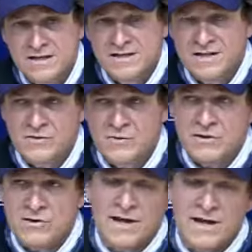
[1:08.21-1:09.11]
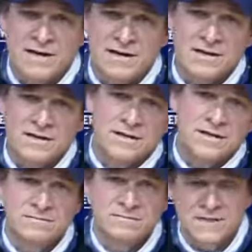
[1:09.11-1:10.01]
You know, we are not
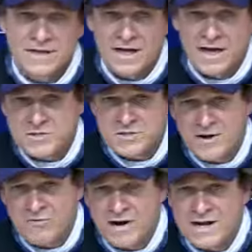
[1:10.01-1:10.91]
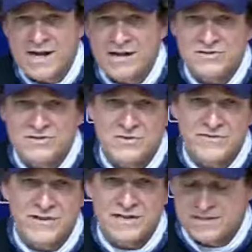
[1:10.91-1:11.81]
uh, in a hotspot right now, so we've
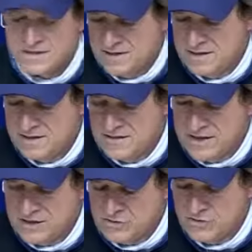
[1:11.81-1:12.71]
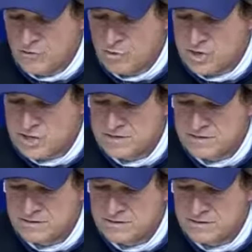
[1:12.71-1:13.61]
had that good fortune.
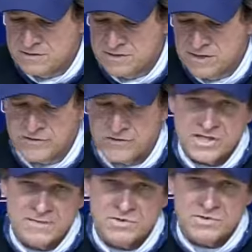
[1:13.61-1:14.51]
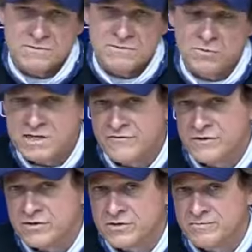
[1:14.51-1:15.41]
You know, other teams are in more difficult
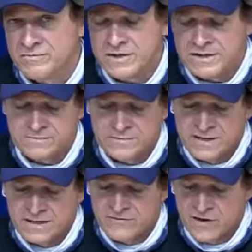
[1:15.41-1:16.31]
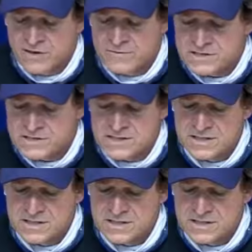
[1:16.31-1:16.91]
uh, environments,